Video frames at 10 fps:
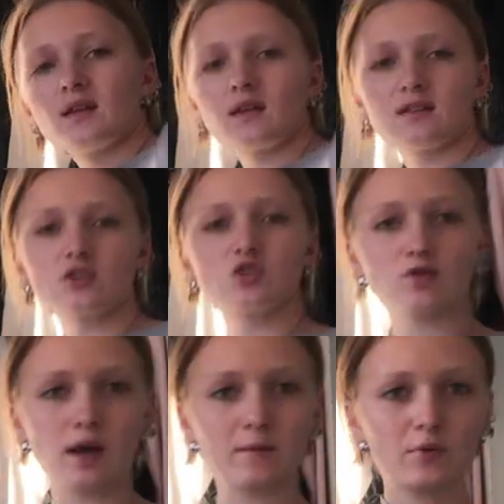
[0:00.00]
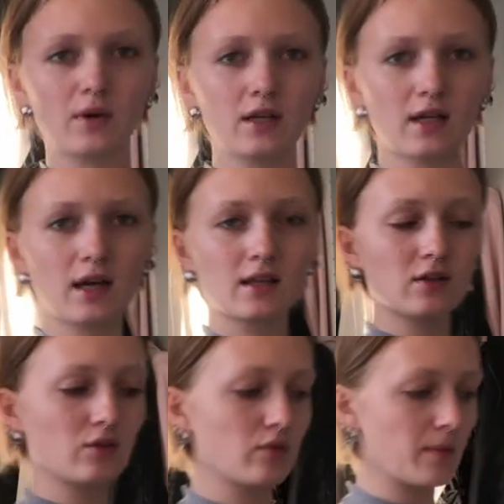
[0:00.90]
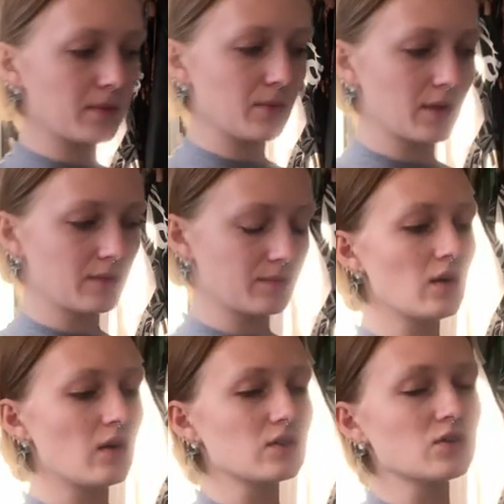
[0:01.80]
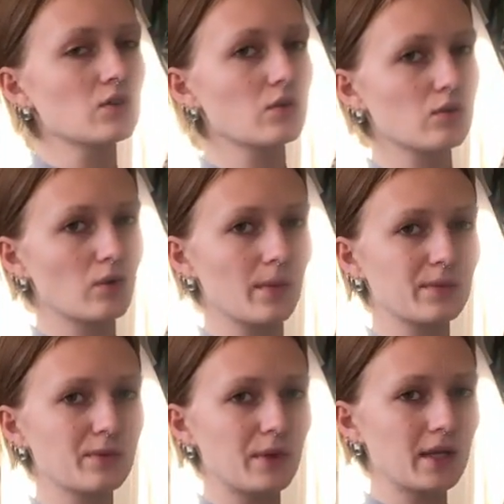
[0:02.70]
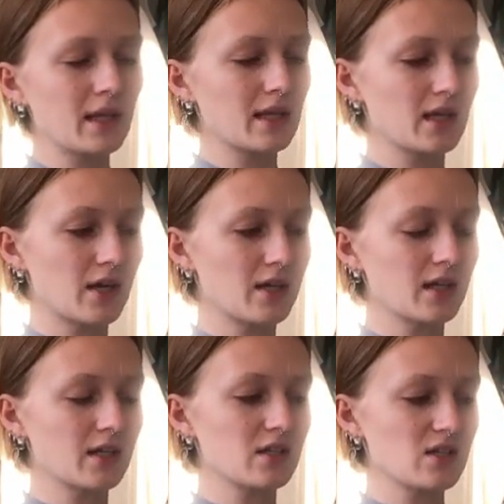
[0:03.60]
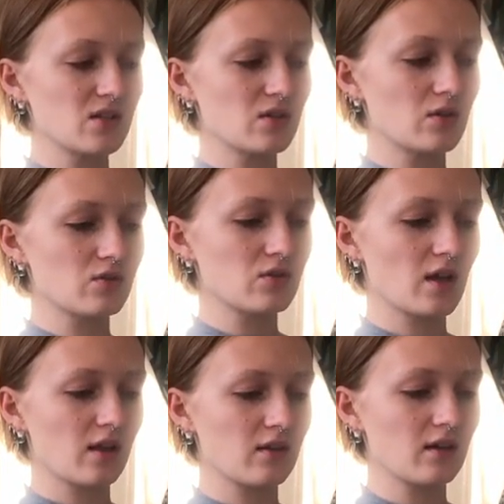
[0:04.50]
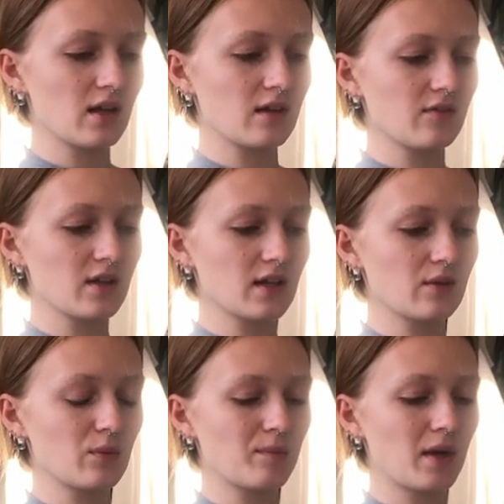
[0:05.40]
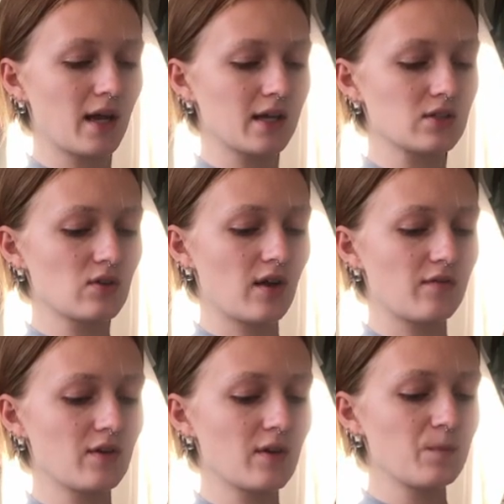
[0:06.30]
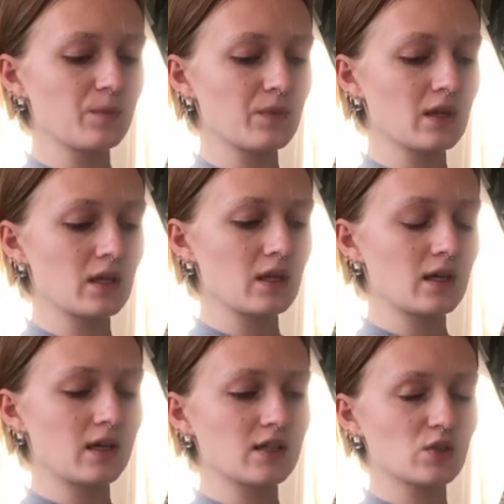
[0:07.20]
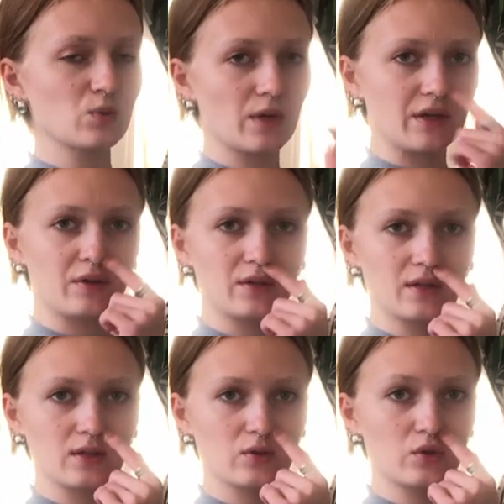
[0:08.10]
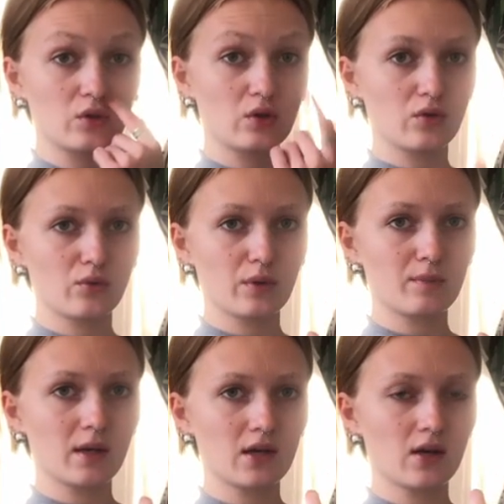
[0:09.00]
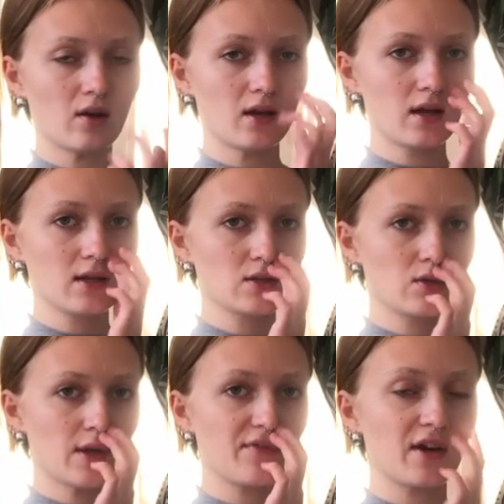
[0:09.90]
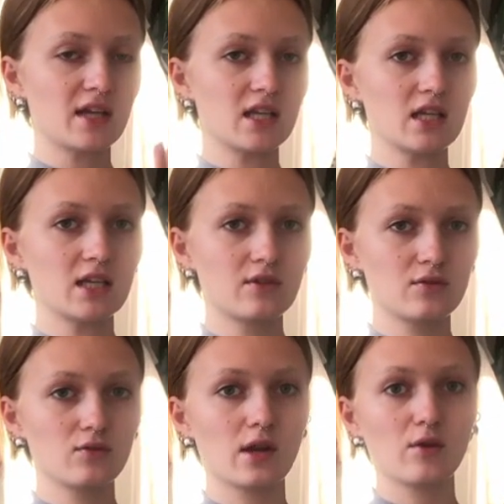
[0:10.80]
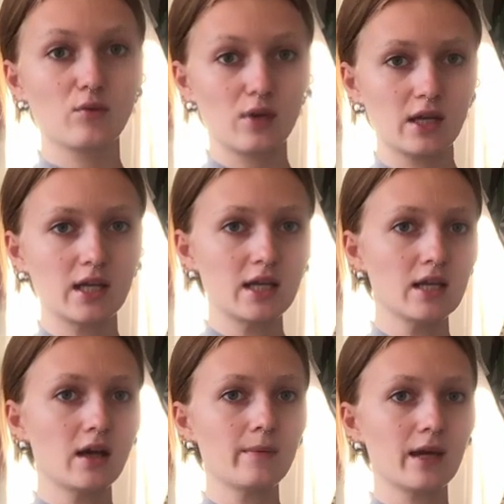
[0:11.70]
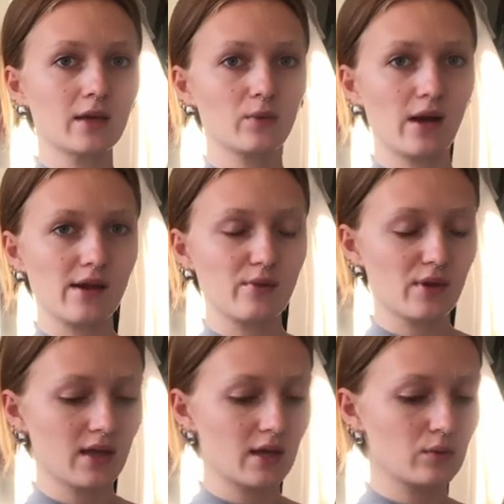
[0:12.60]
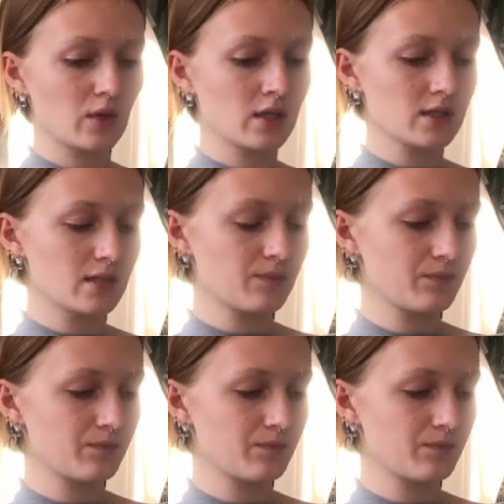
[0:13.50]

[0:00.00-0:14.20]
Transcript: Like the striped one and the cropped one. Also the cropped one and the cardigan doesn't go together and I feel like it would be nice to have a sweater that could go with my cardigan so if I need to like really heat up I can wear everything at once.